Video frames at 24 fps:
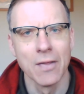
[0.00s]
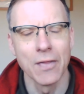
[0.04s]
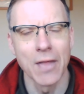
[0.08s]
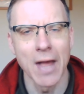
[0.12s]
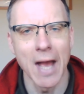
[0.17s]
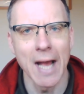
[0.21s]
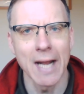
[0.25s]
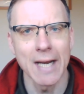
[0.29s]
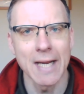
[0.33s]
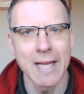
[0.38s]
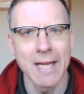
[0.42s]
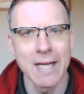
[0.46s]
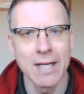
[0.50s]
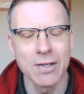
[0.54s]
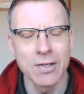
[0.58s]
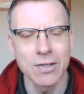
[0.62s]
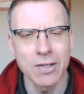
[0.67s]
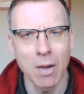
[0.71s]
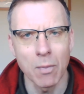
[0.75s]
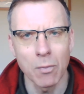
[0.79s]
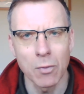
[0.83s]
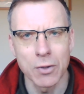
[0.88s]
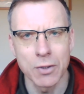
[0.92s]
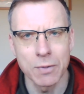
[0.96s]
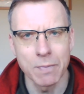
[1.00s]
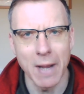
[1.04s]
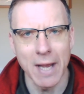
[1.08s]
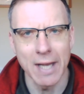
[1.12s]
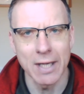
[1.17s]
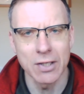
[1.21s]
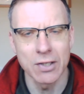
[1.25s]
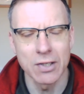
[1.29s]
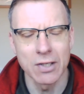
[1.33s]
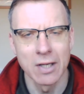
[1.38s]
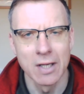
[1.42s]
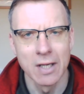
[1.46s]
that in some
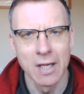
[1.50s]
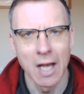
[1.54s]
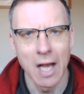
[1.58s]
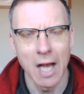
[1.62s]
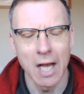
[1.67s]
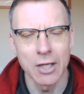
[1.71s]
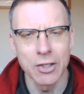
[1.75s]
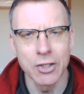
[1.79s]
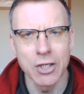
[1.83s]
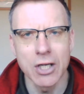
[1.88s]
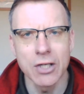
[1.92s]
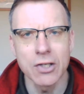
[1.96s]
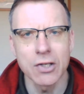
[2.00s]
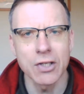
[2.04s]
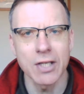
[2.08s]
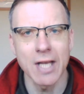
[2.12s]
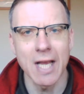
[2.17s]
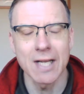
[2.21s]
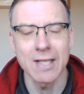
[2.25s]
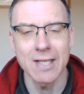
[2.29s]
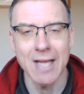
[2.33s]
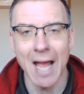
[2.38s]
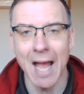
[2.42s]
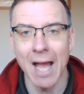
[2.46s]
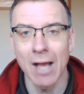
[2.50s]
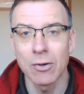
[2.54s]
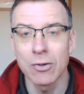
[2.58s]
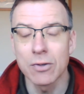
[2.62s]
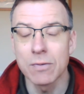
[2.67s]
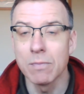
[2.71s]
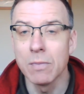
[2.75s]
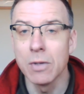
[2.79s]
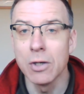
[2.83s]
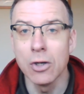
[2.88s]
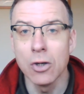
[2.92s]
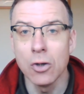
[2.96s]
respects, Jesus gets
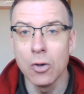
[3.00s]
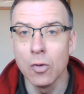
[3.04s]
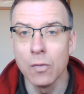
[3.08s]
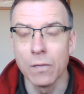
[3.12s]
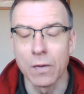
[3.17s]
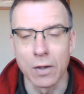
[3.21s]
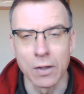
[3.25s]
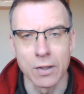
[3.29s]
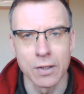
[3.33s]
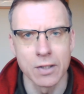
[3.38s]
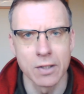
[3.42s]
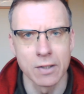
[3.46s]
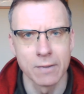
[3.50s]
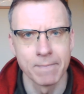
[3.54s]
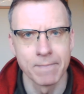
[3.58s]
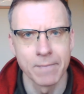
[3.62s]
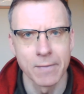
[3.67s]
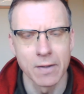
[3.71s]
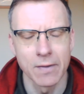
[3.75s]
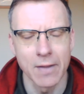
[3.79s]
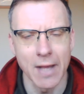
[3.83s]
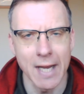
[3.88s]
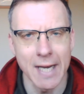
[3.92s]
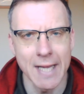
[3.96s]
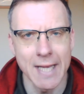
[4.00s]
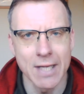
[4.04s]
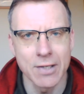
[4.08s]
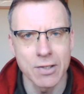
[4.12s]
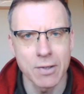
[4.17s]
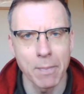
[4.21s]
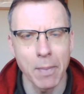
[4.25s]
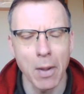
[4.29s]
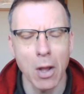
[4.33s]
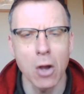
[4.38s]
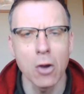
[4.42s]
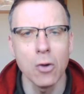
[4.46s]
outmaneuvered, that
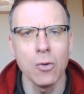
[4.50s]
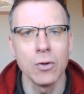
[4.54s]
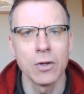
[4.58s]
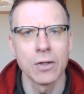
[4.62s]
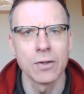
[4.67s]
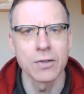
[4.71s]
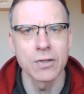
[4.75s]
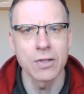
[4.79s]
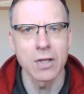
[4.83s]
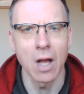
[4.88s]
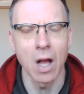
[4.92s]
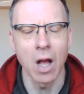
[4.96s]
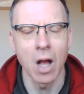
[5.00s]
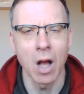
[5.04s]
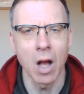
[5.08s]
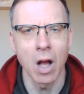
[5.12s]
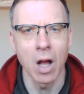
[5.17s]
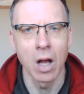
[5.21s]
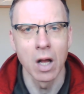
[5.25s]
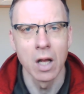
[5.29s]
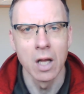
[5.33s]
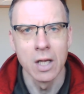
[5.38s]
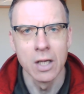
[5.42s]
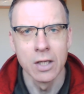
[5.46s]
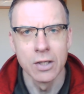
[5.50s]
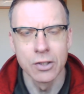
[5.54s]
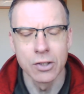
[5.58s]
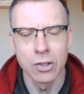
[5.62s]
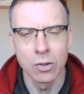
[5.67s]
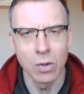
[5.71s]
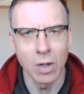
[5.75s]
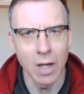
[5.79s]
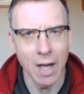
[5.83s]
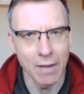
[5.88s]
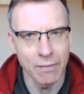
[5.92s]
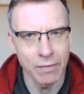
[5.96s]
his opponents are
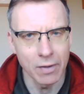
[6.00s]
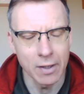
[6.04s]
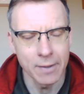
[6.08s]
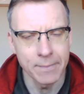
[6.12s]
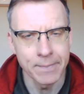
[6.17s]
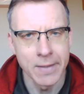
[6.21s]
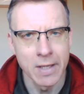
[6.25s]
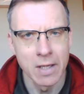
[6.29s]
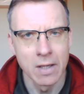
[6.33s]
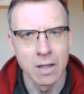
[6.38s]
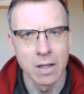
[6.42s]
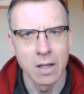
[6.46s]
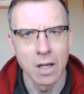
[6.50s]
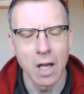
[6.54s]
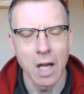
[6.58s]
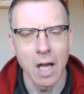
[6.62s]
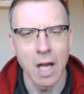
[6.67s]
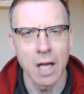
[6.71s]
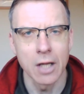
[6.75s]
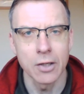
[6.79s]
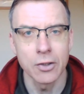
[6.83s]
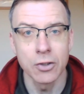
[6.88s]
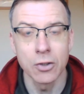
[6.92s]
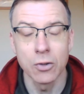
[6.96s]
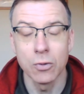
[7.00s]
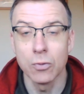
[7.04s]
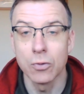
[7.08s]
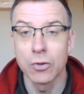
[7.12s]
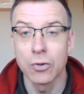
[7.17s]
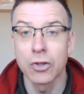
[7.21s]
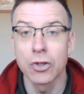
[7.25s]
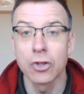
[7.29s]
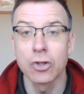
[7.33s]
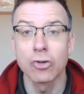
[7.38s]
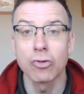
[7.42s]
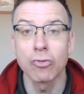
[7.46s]
too clever, too
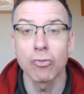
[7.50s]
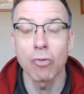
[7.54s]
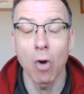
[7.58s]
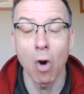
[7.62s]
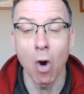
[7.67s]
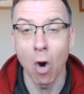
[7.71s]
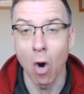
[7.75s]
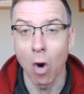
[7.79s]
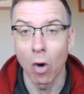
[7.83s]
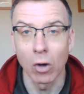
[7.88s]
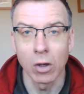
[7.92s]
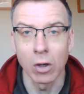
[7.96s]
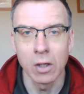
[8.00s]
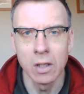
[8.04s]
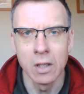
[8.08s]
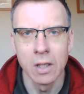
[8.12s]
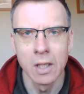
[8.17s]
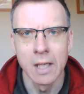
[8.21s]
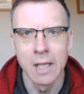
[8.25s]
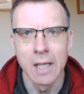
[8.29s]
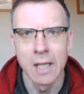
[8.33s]
strong,